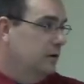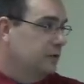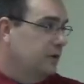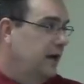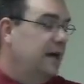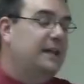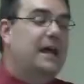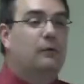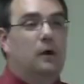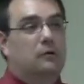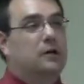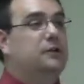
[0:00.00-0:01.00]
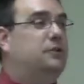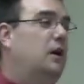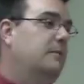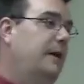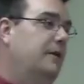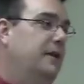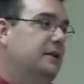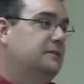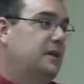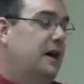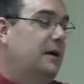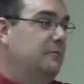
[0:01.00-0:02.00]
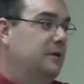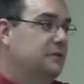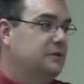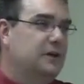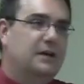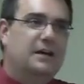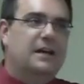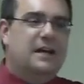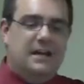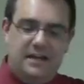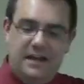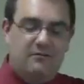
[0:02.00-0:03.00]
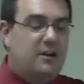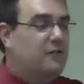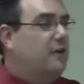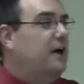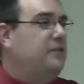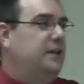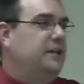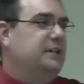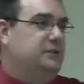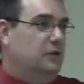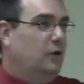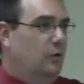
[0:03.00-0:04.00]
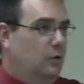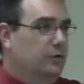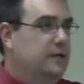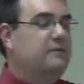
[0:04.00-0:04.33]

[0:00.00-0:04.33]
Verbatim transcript: Okay, now what we're going to talk about next time is even if I think it's old,